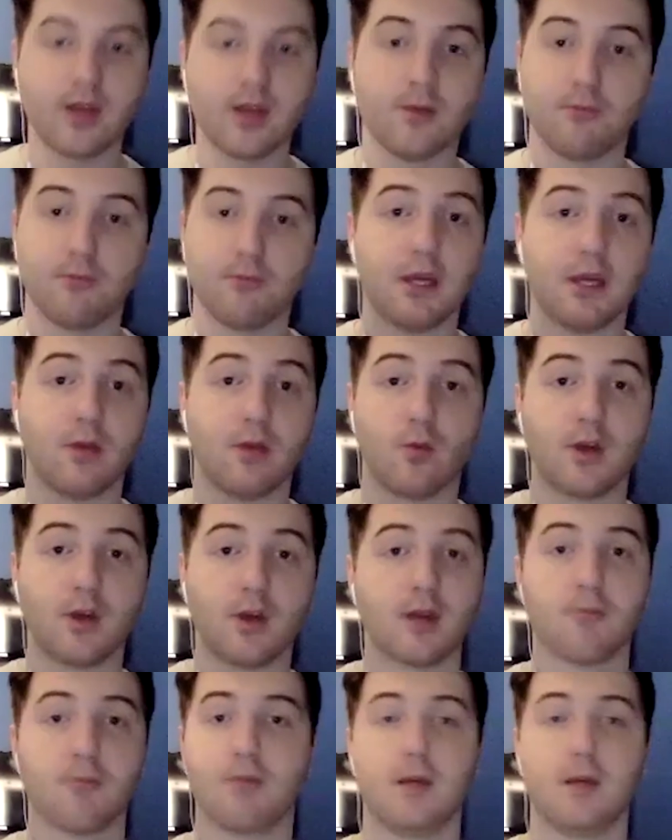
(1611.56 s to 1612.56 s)
be
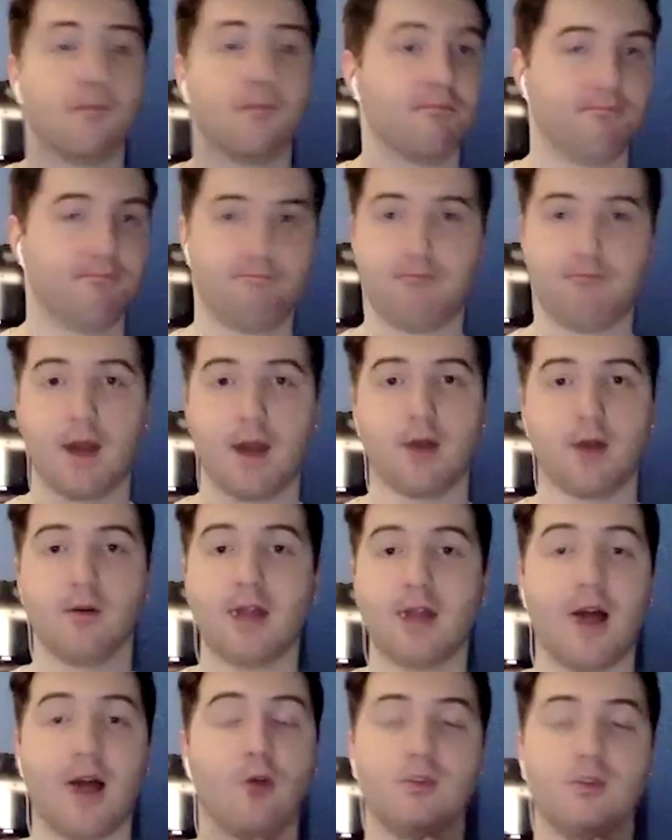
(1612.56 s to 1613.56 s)
better,
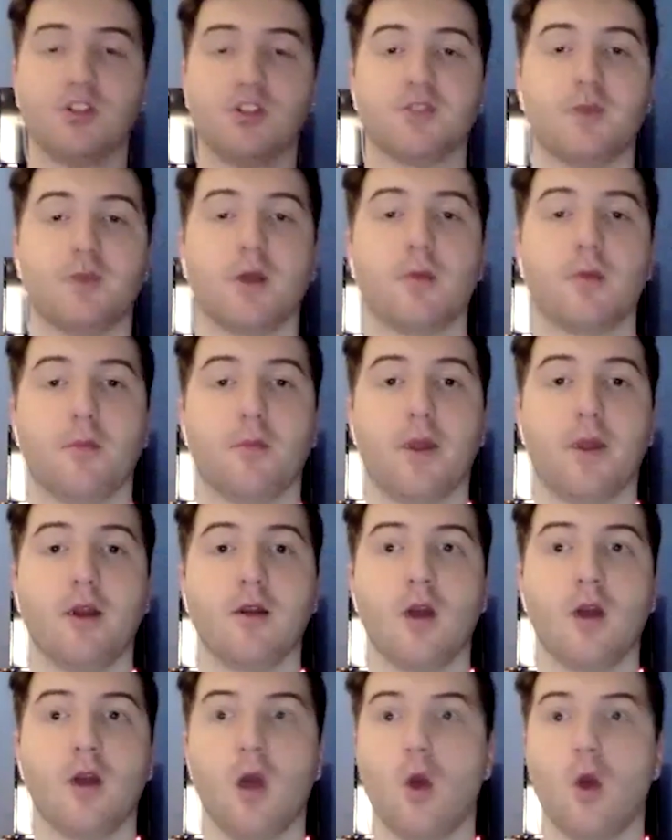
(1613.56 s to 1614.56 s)
not only just better prepared,
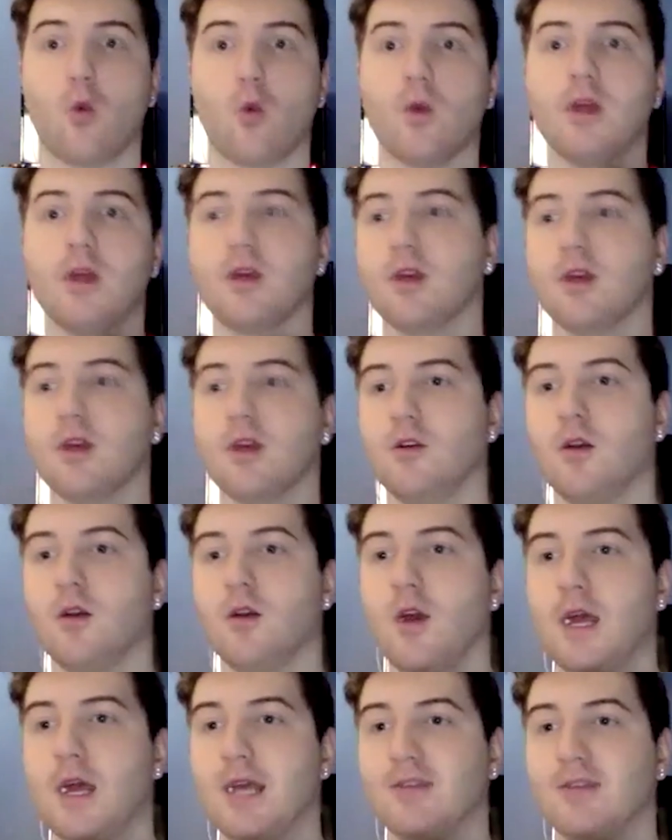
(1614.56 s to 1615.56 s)
we can
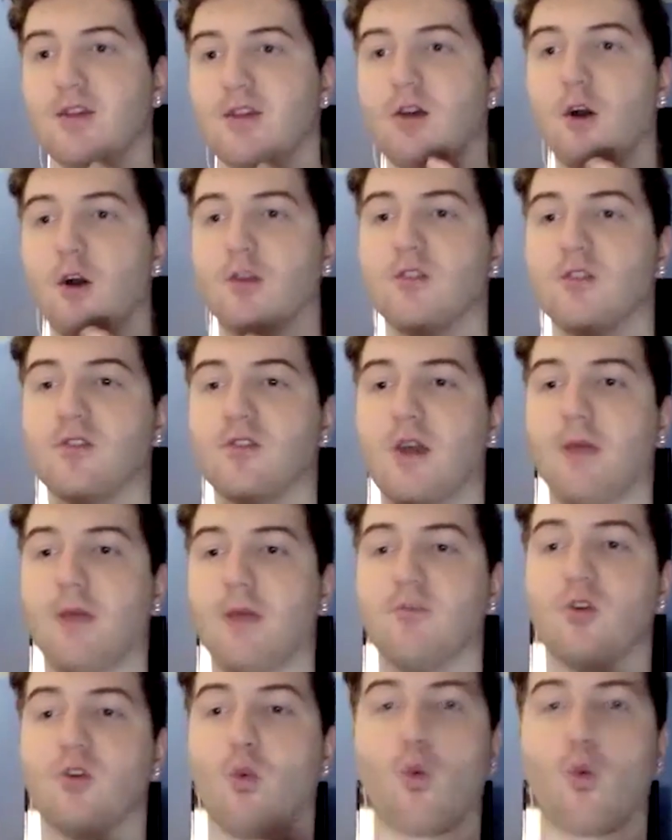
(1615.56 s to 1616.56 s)
take all this time
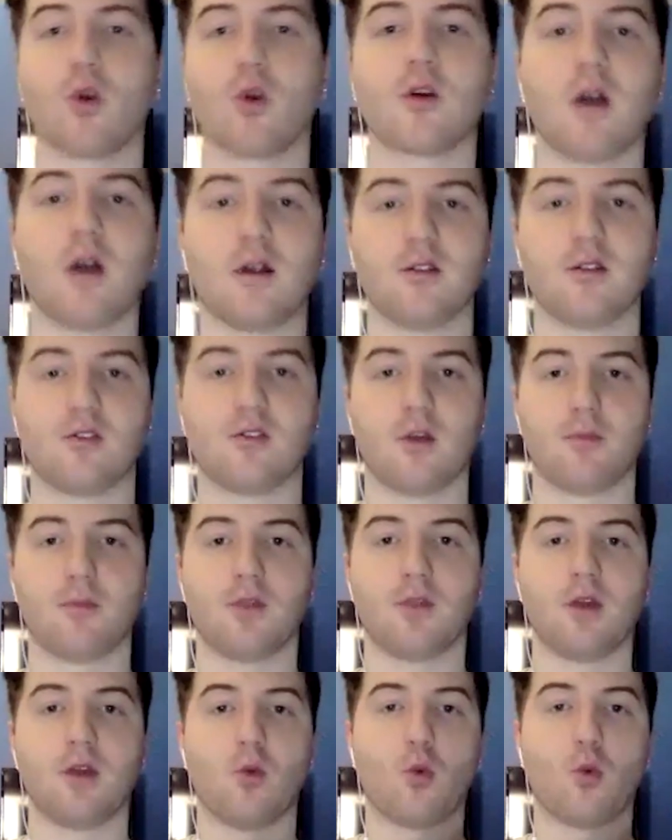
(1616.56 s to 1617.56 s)
to work on
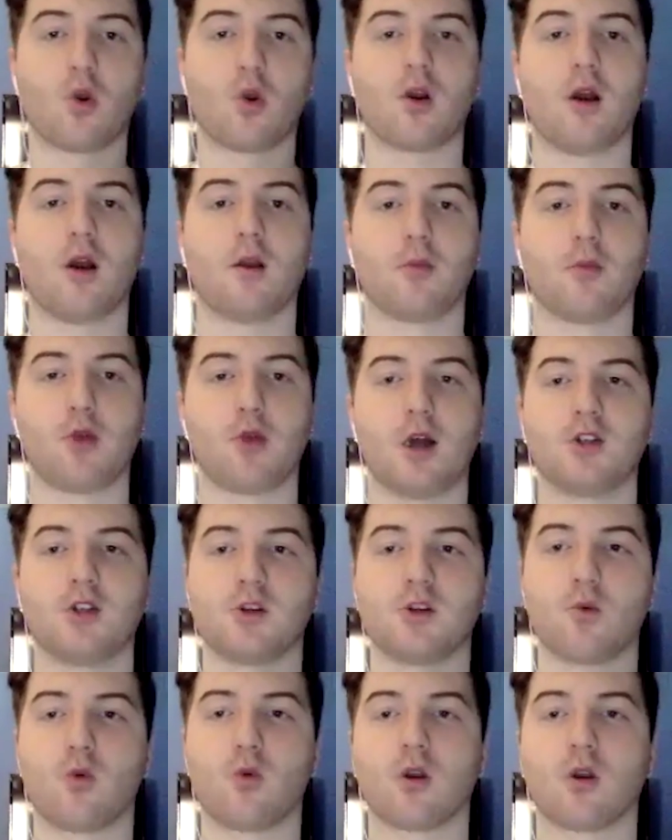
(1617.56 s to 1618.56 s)
something, work on a
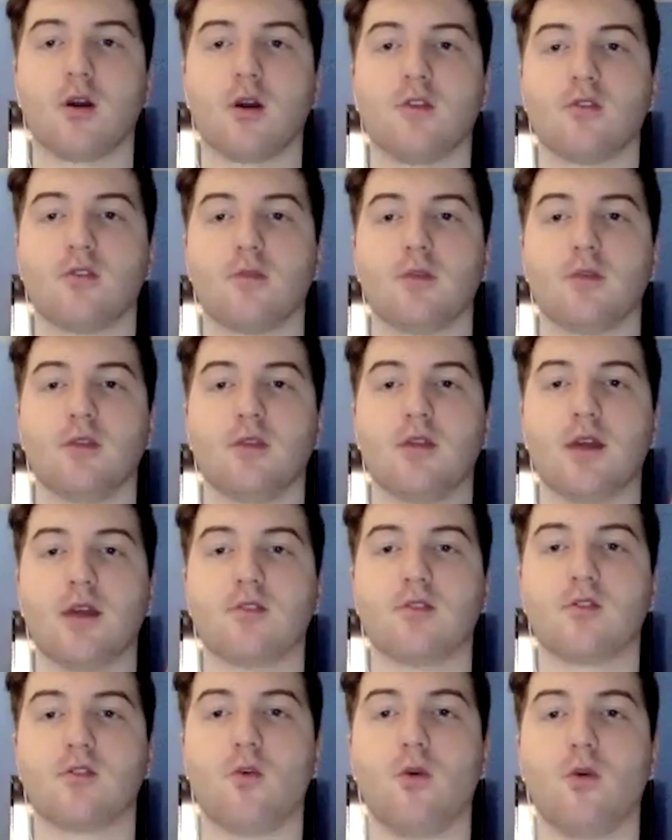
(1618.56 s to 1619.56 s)
project, work on something that's
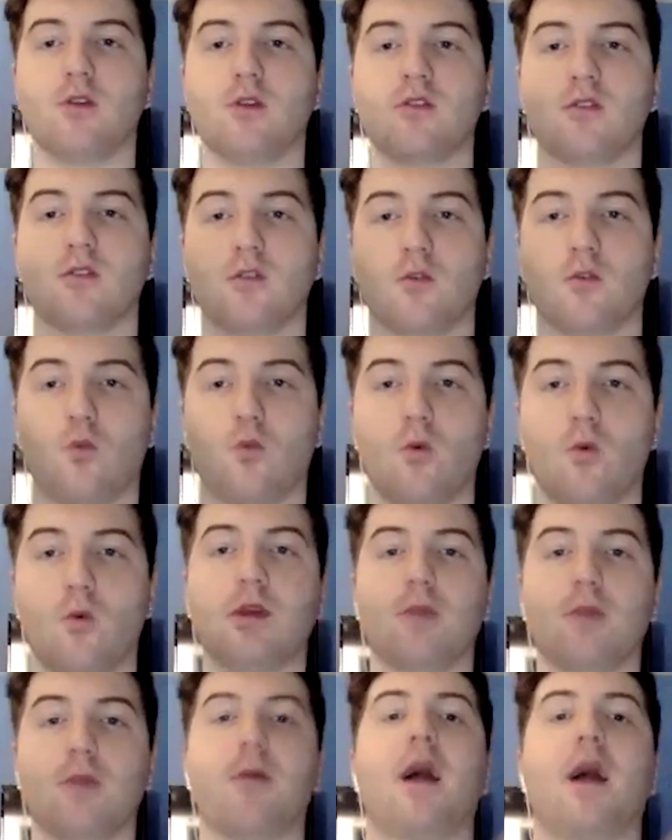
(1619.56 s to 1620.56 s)
going to, when we
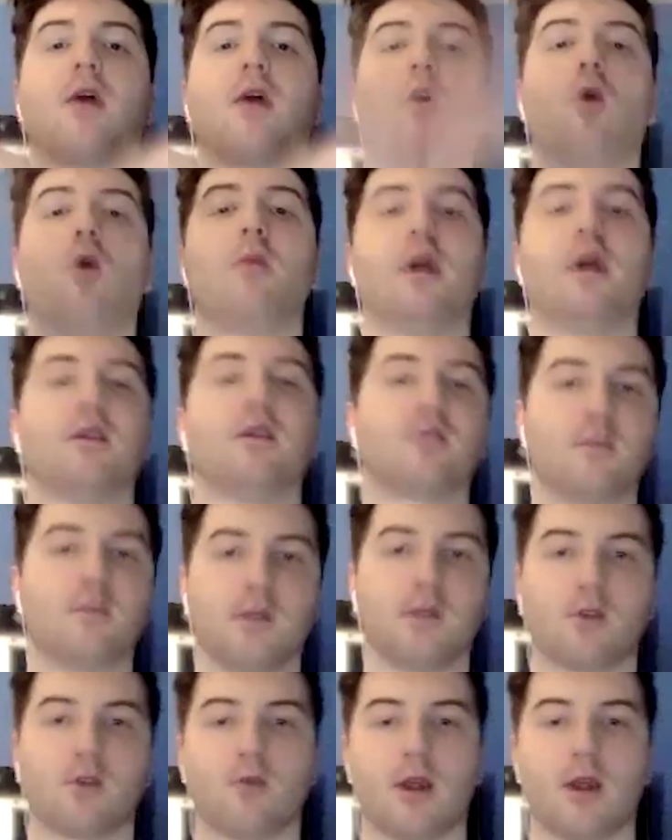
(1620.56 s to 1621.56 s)
get back, oh man, it's going to
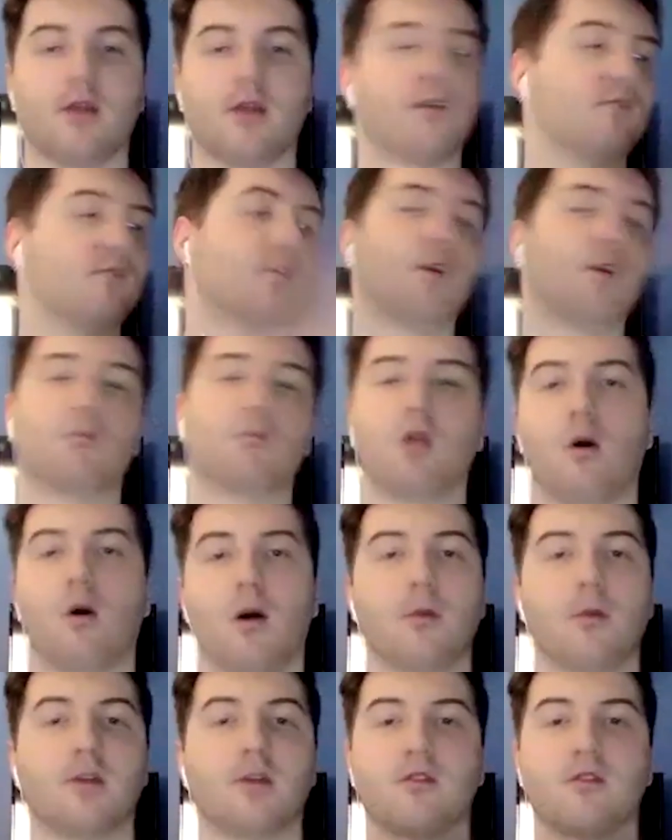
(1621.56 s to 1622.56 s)
be great, it's going to blow
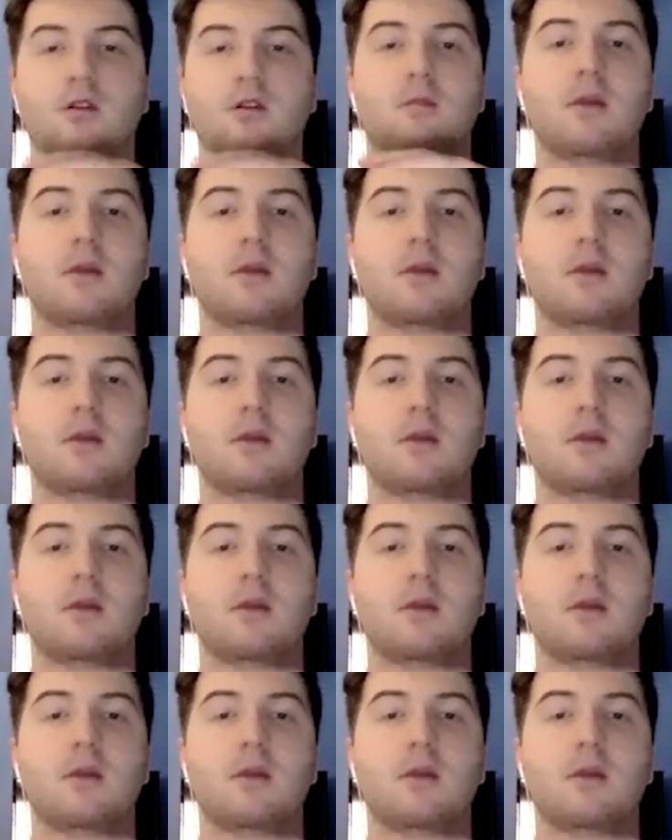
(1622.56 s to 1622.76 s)
up, it's going to be